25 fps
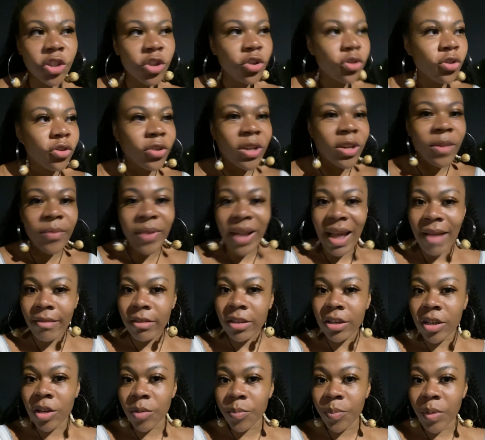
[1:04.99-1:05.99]
You don't even have
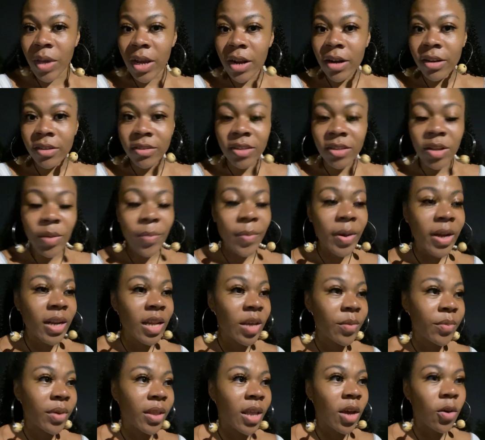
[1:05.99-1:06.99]
to compare to somebody
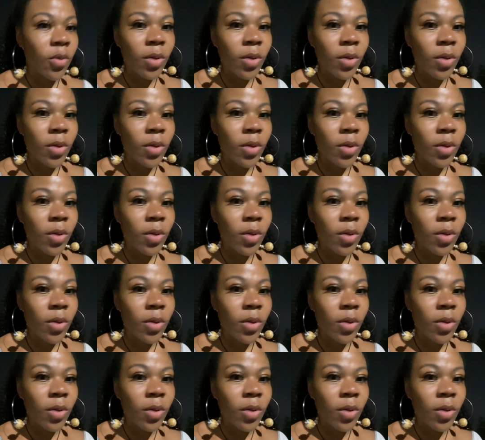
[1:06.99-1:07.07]
and be like,